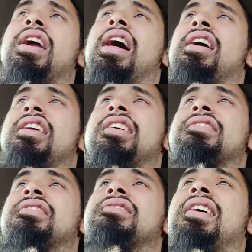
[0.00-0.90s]
reality
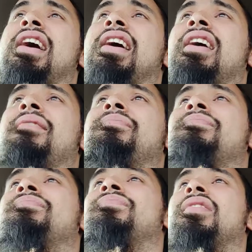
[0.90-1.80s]
is that,
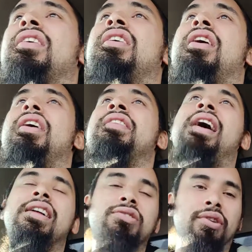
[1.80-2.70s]
in
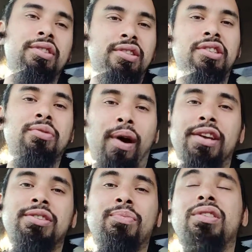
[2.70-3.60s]
that sort of
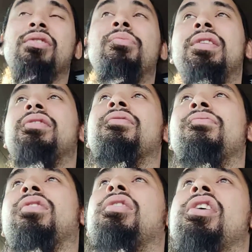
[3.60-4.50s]
situation with your
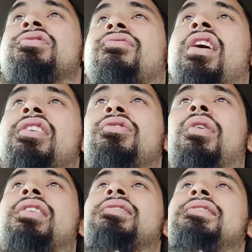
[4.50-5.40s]
close friend
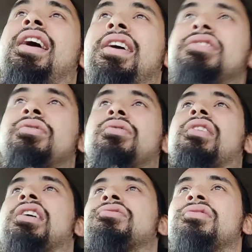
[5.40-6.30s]
who understands you and
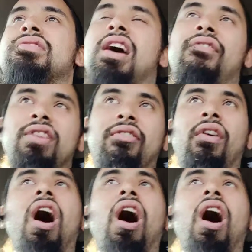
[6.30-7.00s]
all that sort of stuff, and you're